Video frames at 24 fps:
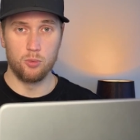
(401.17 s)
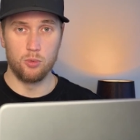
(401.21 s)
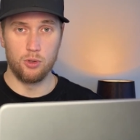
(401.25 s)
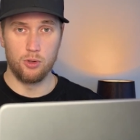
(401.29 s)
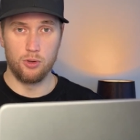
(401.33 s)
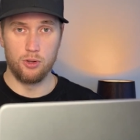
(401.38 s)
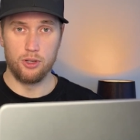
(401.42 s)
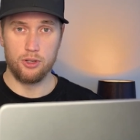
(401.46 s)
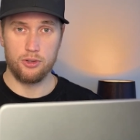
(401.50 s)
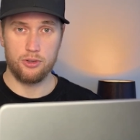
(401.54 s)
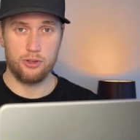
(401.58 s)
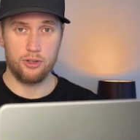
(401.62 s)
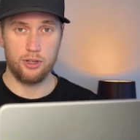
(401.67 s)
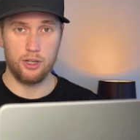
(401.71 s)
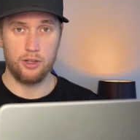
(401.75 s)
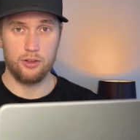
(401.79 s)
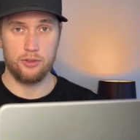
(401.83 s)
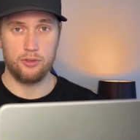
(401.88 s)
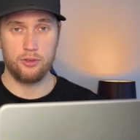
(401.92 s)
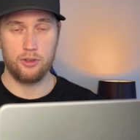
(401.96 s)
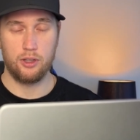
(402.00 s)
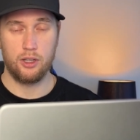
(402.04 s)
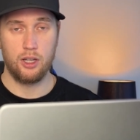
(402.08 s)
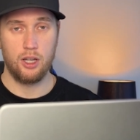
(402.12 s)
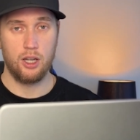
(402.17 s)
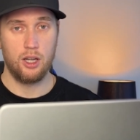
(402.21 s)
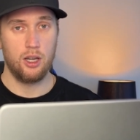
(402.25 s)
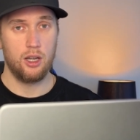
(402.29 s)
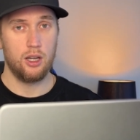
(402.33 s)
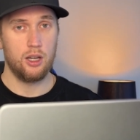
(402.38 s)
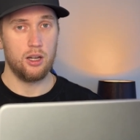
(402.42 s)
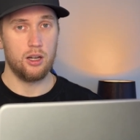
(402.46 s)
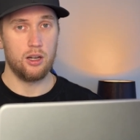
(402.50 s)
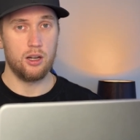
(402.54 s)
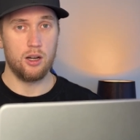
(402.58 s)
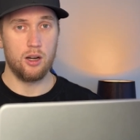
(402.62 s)
you with this stuff.
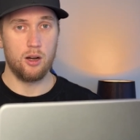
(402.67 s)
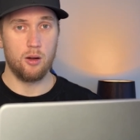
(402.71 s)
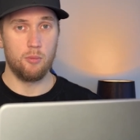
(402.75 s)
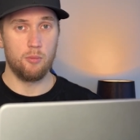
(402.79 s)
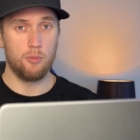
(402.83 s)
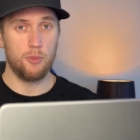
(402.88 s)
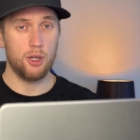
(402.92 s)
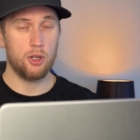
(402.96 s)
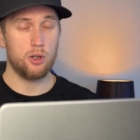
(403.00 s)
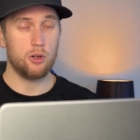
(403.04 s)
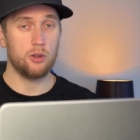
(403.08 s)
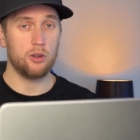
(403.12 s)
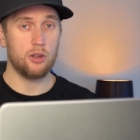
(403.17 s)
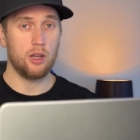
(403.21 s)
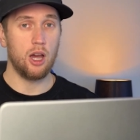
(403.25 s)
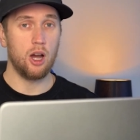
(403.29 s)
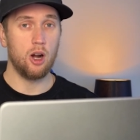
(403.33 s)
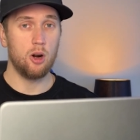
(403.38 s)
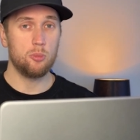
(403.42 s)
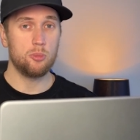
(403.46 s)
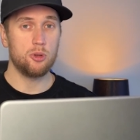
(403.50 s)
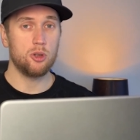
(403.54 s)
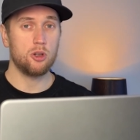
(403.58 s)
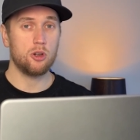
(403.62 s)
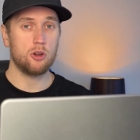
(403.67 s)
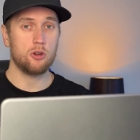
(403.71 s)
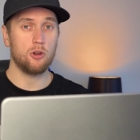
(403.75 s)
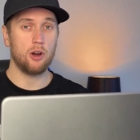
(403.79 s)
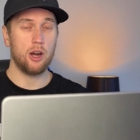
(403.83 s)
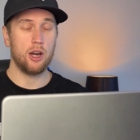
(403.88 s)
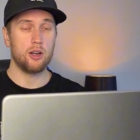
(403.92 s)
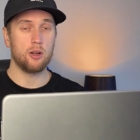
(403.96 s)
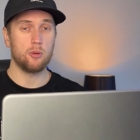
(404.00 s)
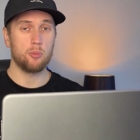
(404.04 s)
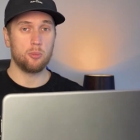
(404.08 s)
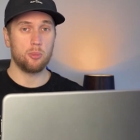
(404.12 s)
Um, they could help you
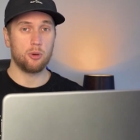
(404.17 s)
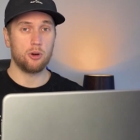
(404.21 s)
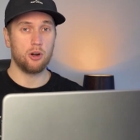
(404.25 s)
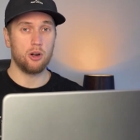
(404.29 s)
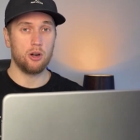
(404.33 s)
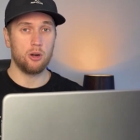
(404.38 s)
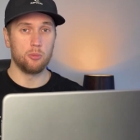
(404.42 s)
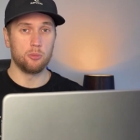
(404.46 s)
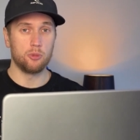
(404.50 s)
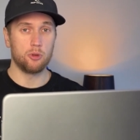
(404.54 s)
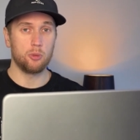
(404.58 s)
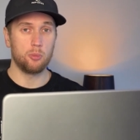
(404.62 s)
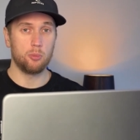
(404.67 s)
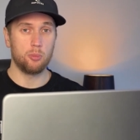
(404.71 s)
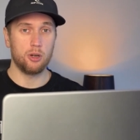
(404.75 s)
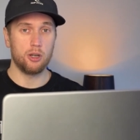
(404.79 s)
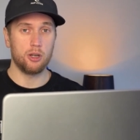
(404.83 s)
create a prompt,